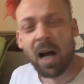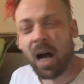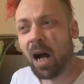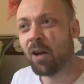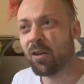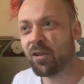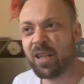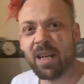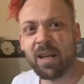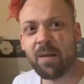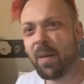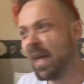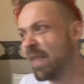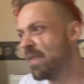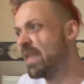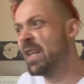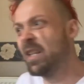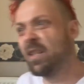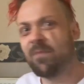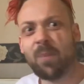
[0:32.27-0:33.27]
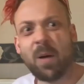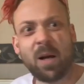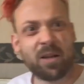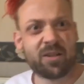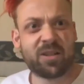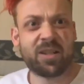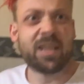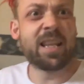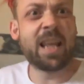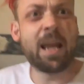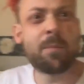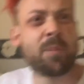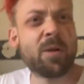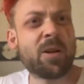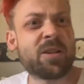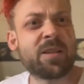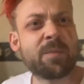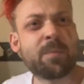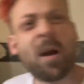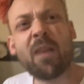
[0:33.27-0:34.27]
asking about this person, that
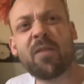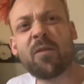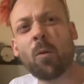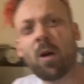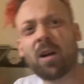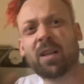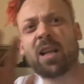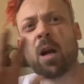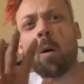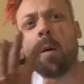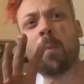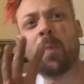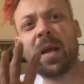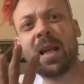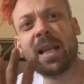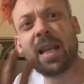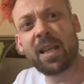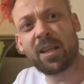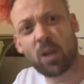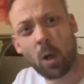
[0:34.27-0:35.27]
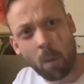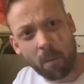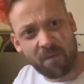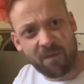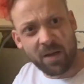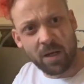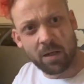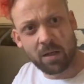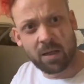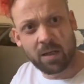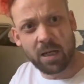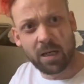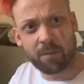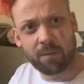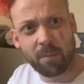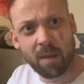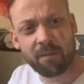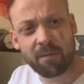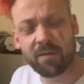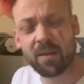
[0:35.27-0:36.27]
person, but I thought I'd go a bit less obvious this
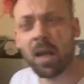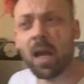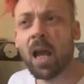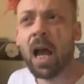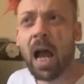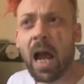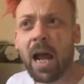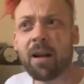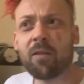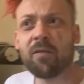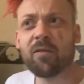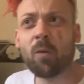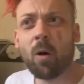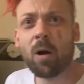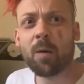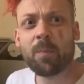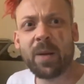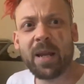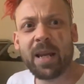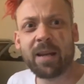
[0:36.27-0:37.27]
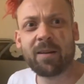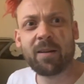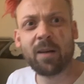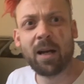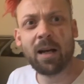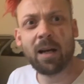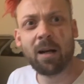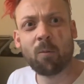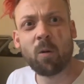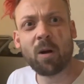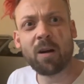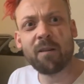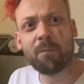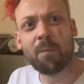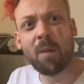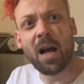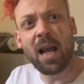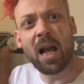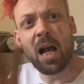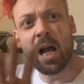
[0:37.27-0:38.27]
month. And I thought I'd pick uh, one of
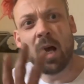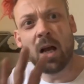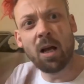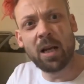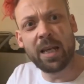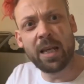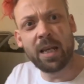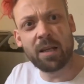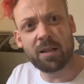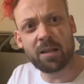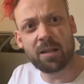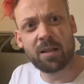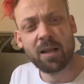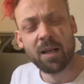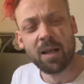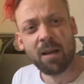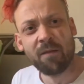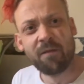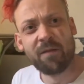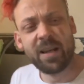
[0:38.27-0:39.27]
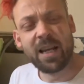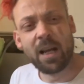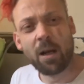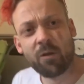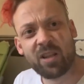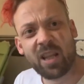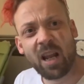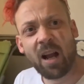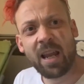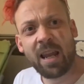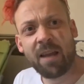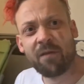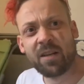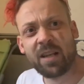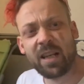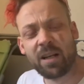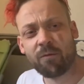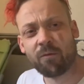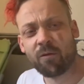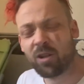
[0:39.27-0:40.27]
my earliest videos that I ever
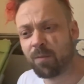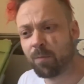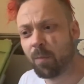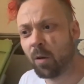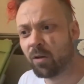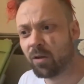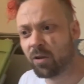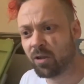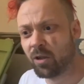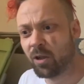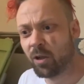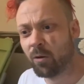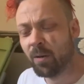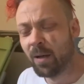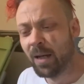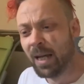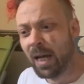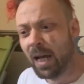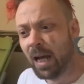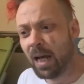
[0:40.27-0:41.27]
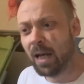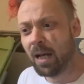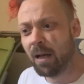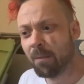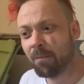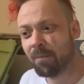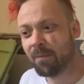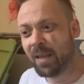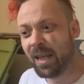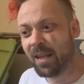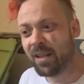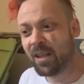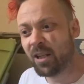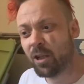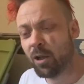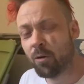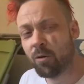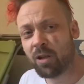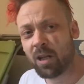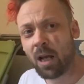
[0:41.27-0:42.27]
did a response to. Um, there's a
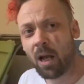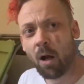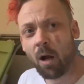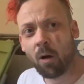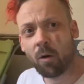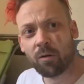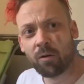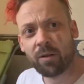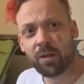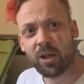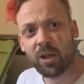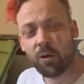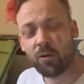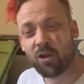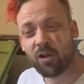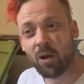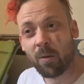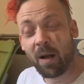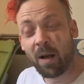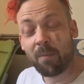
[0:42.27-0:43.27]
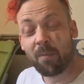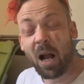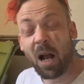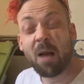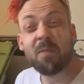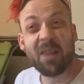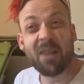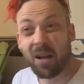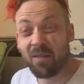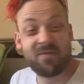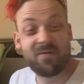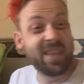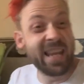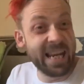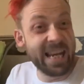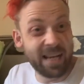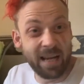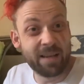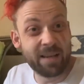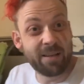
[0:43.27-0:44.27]
user on YouTube. I, I, I,
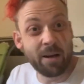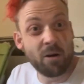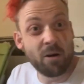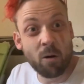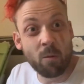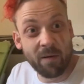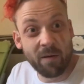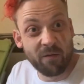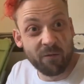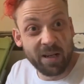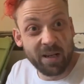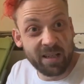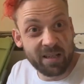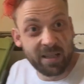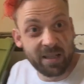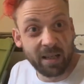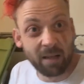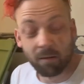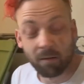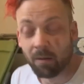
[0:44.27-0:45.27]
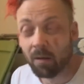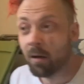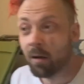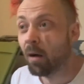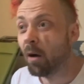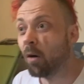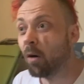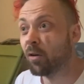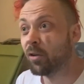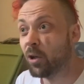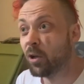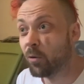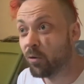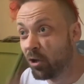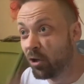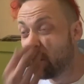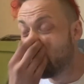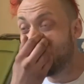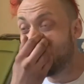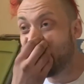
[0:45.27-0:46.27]
think, I don't know whether he's still on
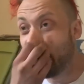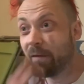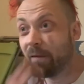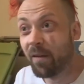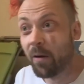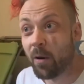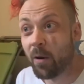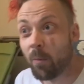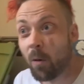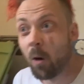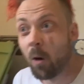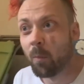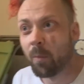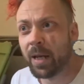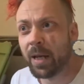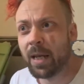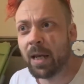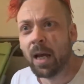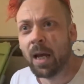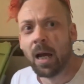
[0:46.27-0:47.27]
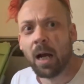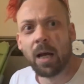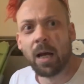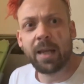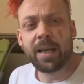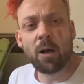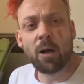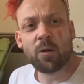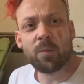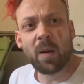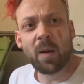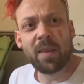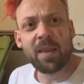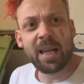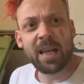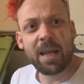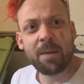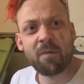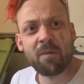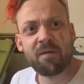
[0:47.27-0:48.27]
YouTube. He may very well be. Uh, he goes by the
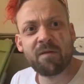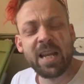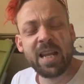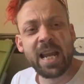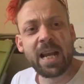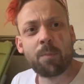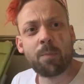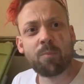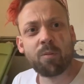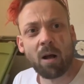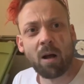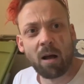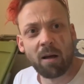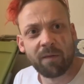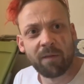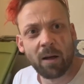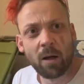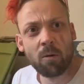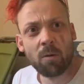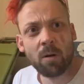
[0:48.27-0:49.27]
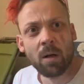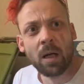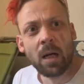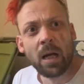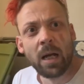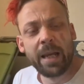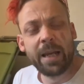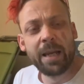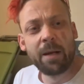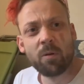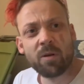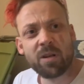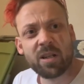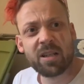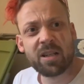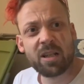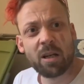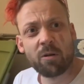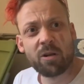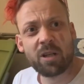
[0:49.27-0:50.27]
name of Nick Bravo. He was
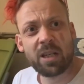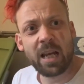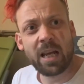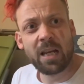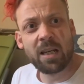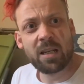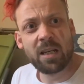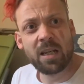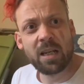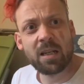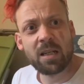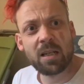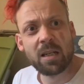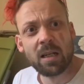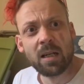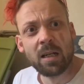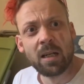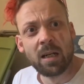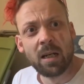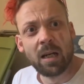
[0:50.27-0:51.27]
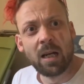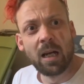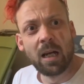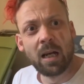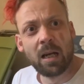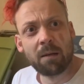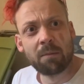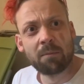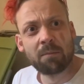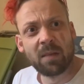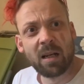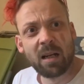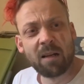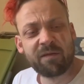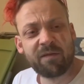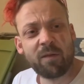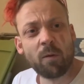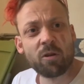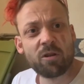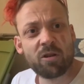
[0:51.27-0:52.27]
associated, um,
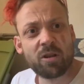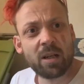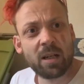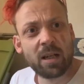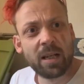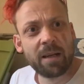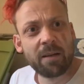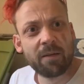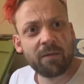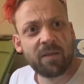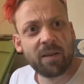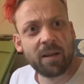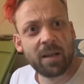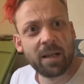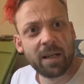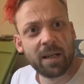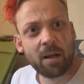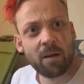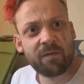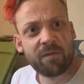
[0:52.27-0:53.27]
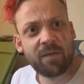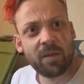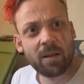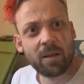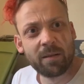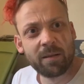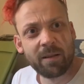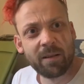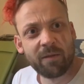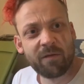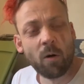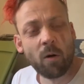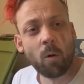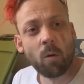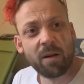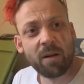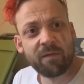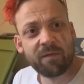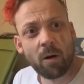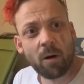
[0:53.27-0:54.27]
unfortunately, for, you know, for, you know, for
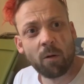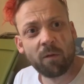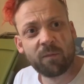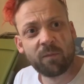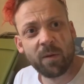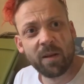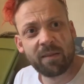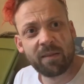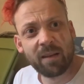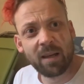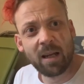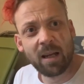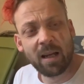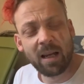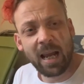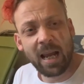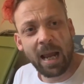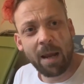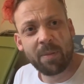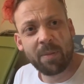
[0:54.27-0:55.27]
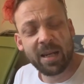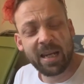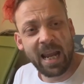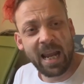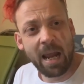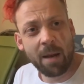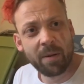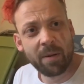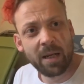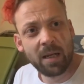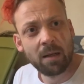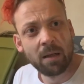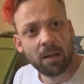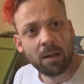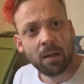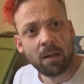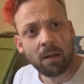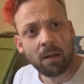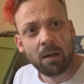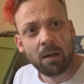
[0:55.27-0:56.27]
all involved with uh, Happy Cabbie,
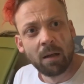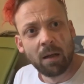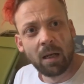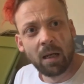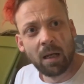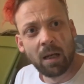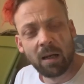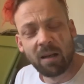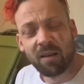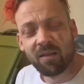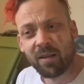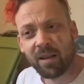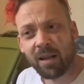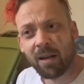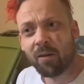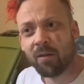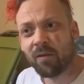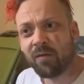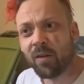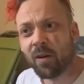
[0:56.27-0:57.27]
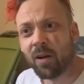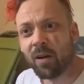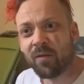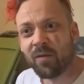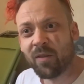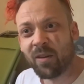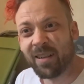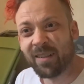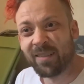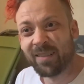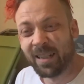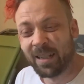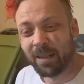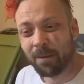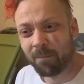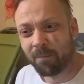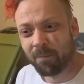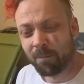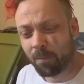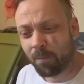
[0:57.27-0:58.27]
uh, you know, for, for
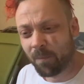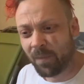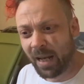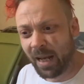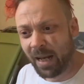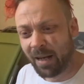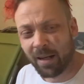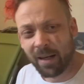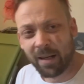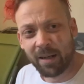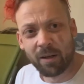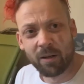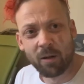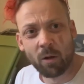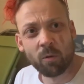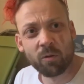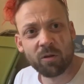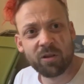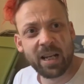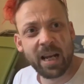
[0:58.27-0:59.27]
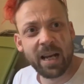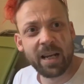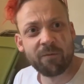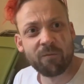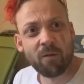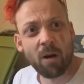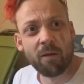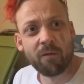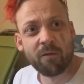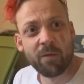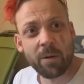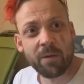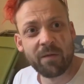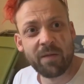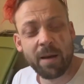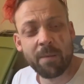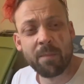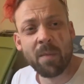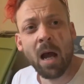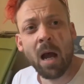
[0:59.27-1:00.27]
um, and had a long-standing rivalry with
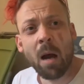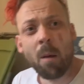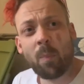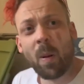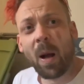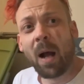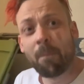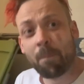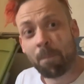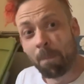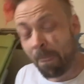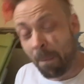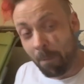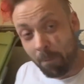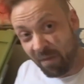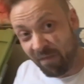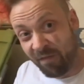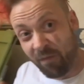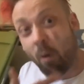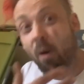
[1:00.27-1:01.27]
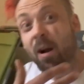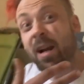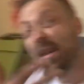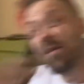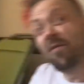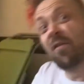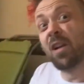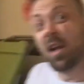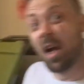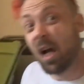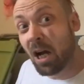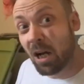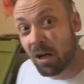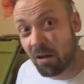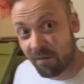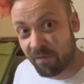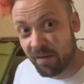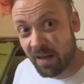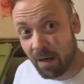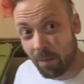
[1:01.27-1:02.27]
him. But before I'd even heard
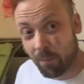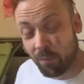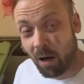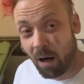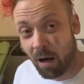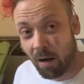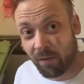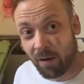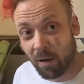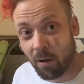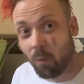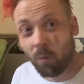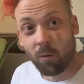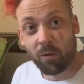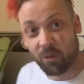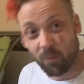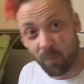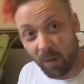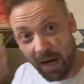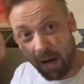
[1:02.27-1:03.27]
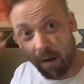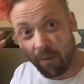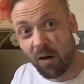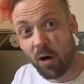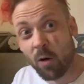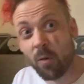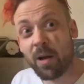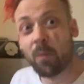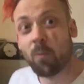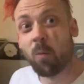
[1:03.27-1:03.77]
of Nick Bravo or was aware of who he